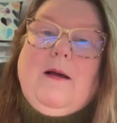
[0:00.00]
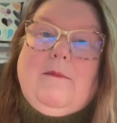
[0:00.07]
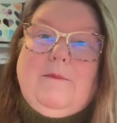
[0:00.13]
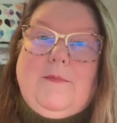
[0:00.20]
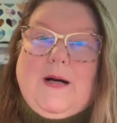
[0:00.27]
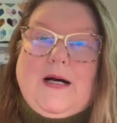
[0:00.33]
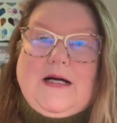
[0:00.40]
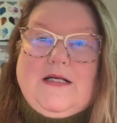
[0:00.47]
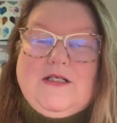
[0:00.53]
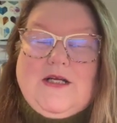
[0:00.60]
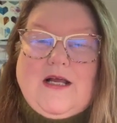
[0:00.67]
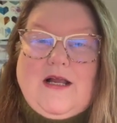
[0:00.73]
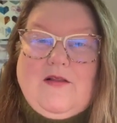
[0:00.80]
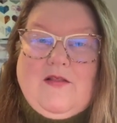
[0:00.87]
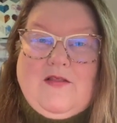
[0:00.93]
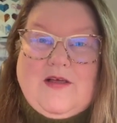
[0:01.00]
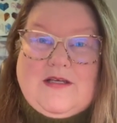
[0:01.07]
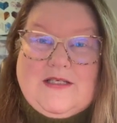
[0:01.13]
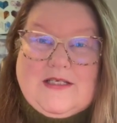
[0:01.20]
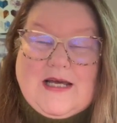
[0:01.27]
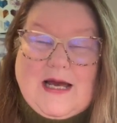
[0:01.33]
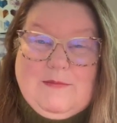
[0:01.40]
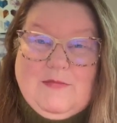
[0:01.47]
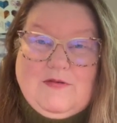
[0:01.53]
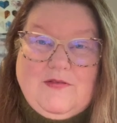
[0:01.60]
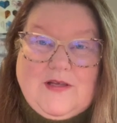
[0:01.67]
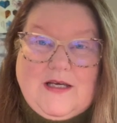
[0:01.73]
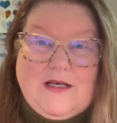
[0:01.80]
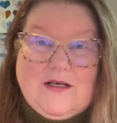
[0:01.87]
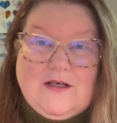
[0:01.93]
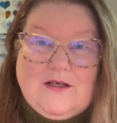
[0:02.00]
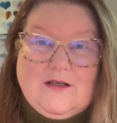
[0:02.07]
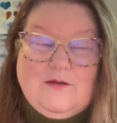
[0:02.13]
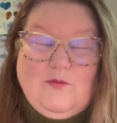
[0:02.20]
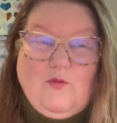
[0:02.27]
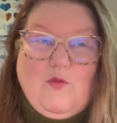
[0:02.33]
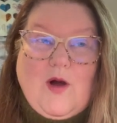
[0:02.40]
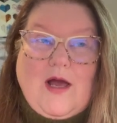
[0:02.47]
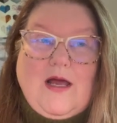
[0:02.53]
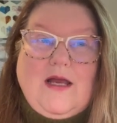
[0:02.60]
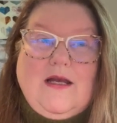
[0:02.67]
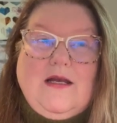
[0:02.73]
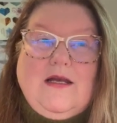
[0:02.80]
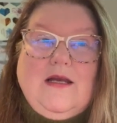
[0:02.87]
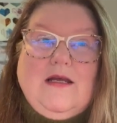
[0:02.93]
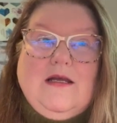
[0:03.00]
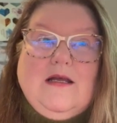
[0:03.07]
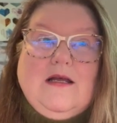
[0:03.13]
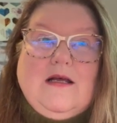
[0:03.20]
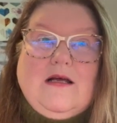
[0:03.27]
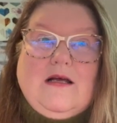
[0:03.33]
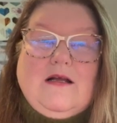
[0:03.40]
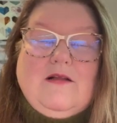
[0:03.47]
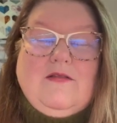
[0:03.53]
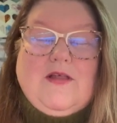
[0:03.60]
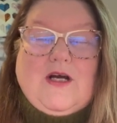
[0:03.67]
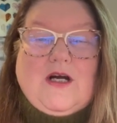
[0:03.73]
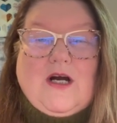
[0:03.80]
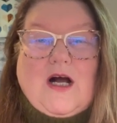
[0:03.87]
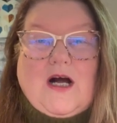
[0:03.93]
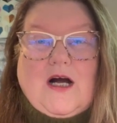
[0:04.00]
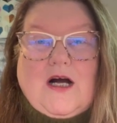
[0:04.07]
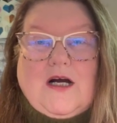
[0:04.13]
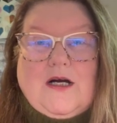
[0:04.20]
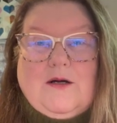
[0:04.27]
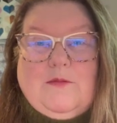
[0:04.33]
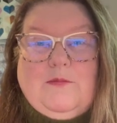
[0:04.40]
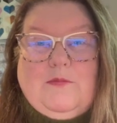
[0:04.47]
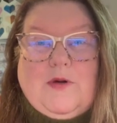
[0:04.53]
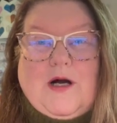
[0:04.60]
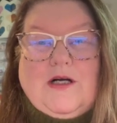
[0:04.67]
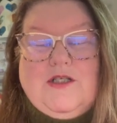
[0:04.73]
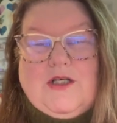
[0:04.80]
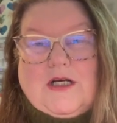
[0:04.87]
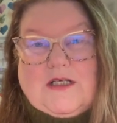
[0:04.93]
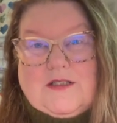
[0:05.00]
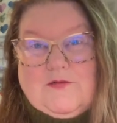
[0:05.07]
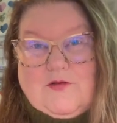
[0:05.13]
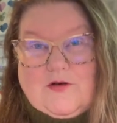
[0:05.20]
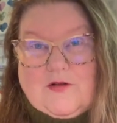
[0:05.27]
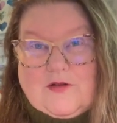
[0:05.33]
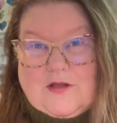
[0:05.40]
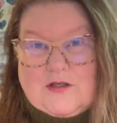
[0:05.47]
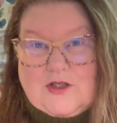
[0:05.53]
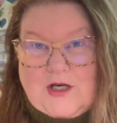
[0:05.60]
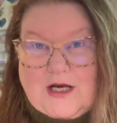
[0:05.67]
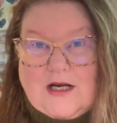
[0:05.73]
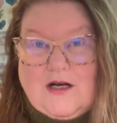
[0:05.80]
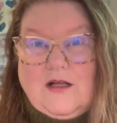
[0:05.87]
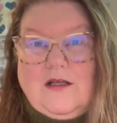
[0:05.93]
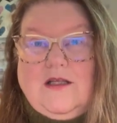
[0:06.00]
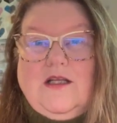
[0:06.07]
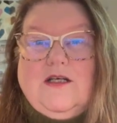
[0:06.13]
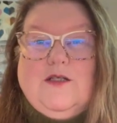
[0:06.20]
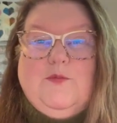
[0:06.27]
But this time of the year, when there are projects for the channel, and there's